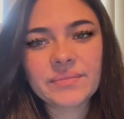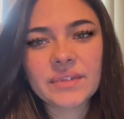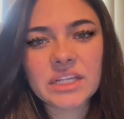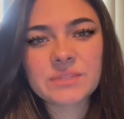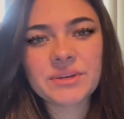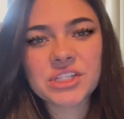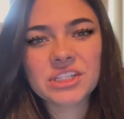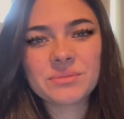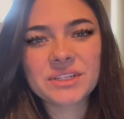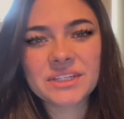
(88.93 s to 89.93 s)

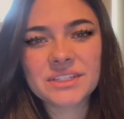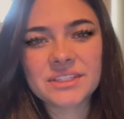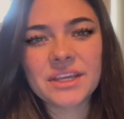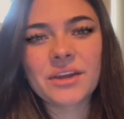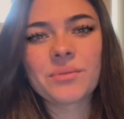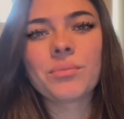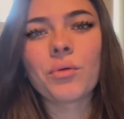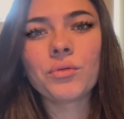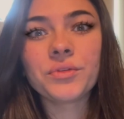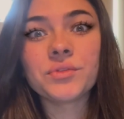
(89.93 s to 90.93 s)
Especially because they are
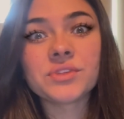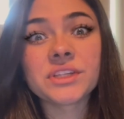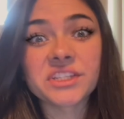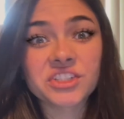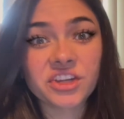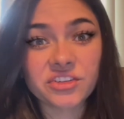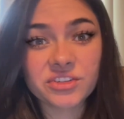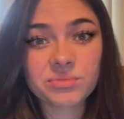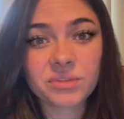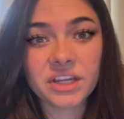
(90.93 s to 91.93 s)
both using each
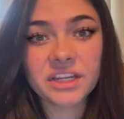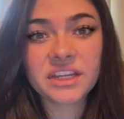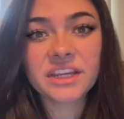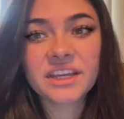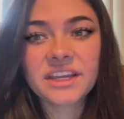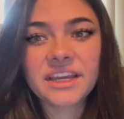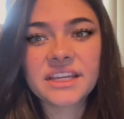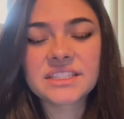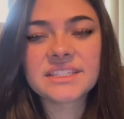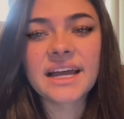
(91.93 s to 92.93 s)
other's blood.
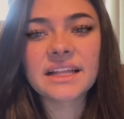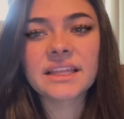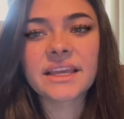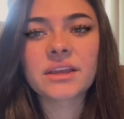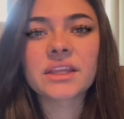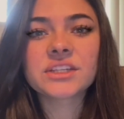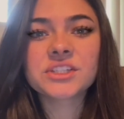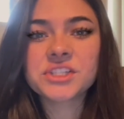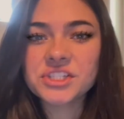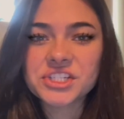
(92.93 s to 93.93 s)
It's not like
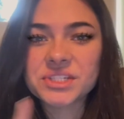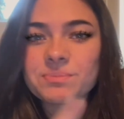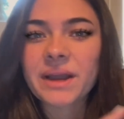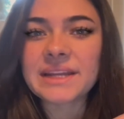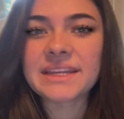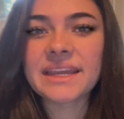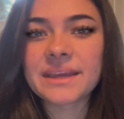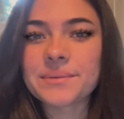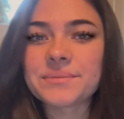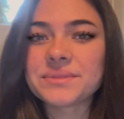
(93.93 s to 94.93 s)
she's just binding
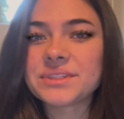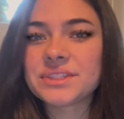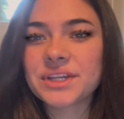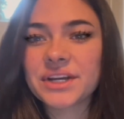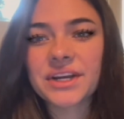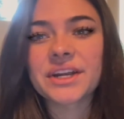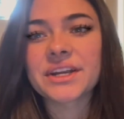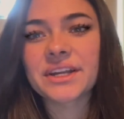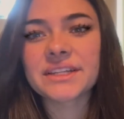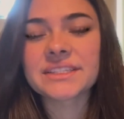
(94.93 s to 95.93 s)
him to
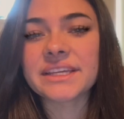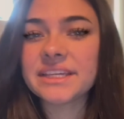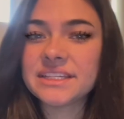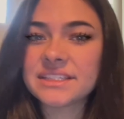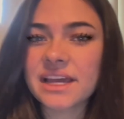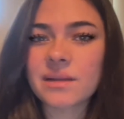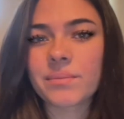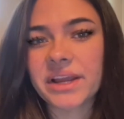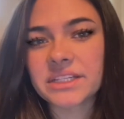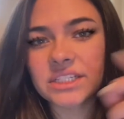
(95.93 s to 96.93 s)
her. It's like he's kind of
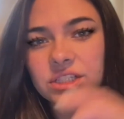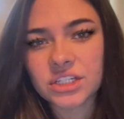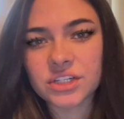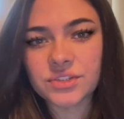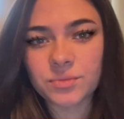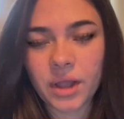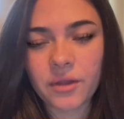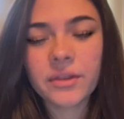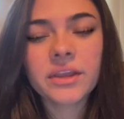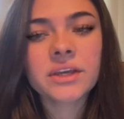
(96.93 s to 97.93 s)
binded to her as
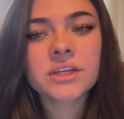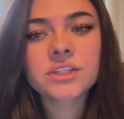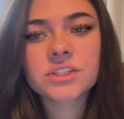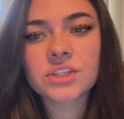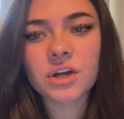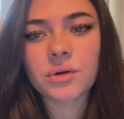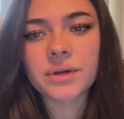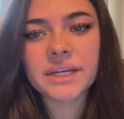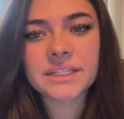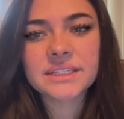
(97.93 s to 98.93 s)
well.
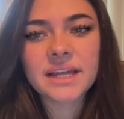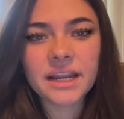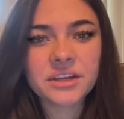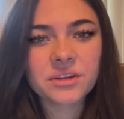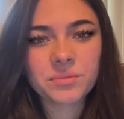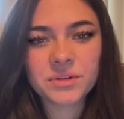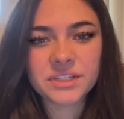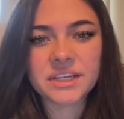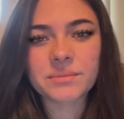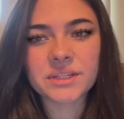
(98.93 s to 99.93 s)
So it's not a good
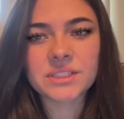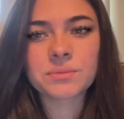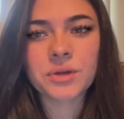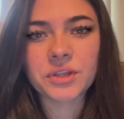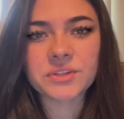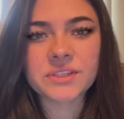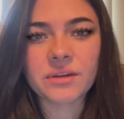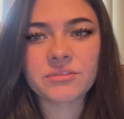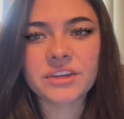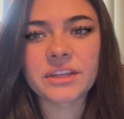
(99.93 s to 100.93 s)
predicament to put
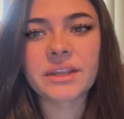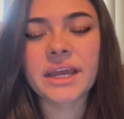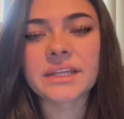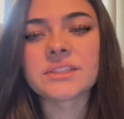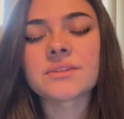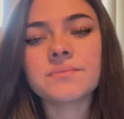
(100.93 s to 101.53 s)
yourself in. And